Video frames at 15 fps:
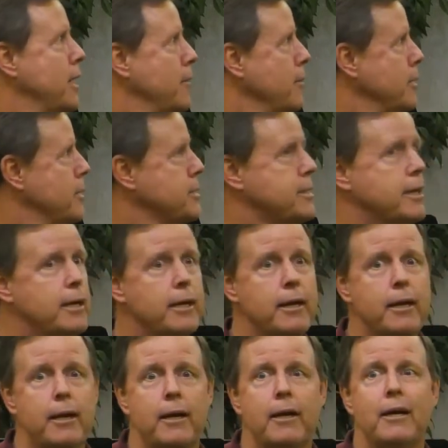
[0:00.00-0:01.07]
I'm going to say
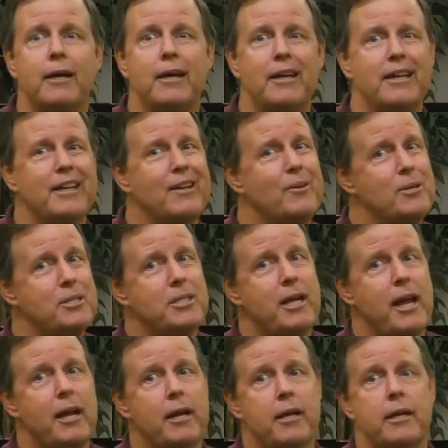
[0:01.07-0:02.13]

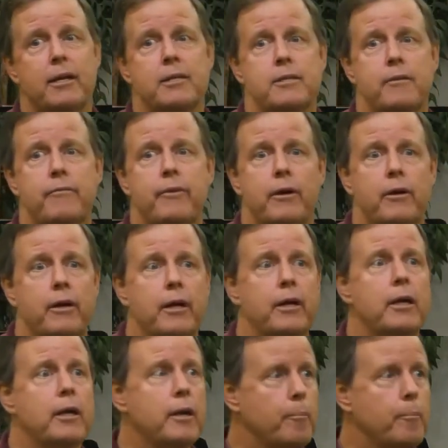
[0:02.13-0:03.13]
Christianity is a very